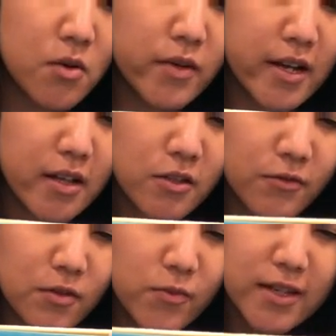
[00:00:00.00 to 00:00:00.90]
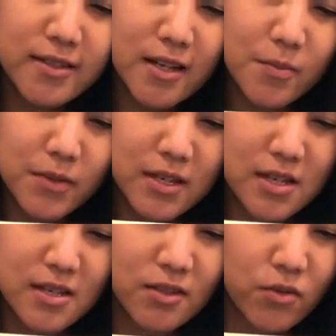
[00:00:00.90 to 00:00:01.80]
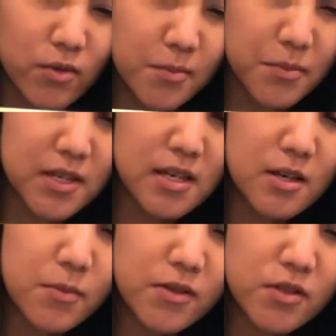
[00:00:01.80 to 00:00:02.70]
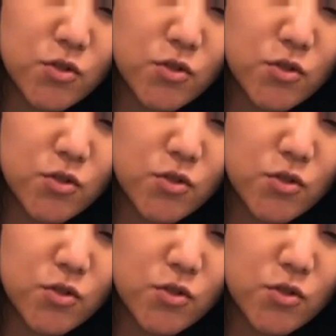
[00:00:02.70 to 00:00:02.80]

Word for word: When Elephant wakes up, he's grumpy, but the